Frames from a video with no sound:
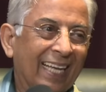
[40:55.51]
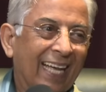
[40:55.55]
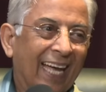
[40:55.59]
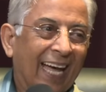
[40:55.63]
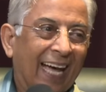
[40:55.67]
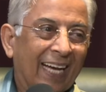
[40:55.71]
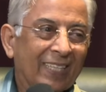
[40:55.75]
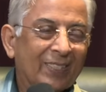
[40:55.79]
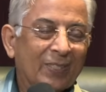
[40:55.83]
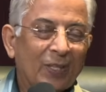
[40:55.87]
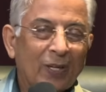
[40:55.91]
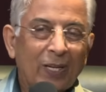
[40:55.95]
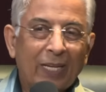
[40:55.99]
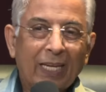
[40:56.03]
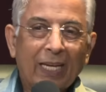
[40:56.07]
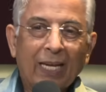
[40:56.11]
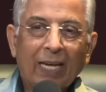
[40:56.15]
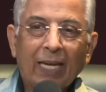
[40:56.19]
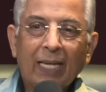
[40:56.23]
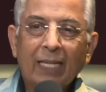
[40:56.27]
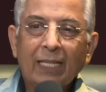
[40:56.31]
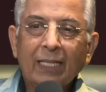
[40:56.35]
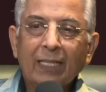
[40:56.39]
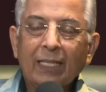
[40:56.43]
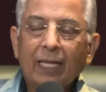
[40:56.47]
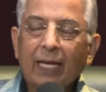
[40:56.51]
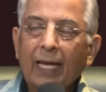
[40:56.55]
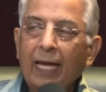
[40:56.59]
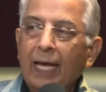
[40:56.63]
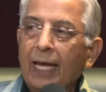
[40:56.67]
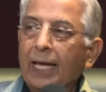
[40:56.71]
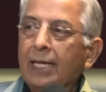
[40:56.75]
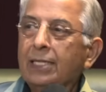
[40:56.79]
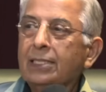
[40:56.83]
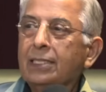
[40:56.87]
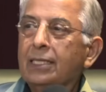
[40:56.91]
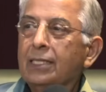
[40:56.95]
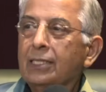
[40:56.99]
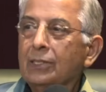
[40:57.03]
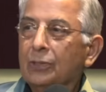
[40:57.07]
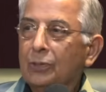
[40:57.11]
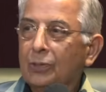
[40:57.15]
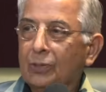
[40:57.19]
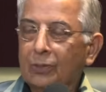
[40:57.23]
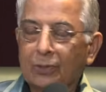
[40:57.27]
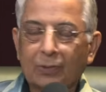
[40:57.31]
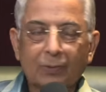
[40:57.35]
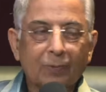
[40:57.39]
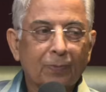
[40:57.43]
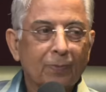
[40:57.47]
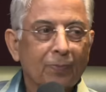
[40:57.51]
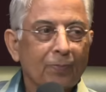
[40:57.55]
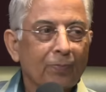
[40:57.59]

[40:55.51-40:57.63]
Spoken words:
Actually, in the 80s,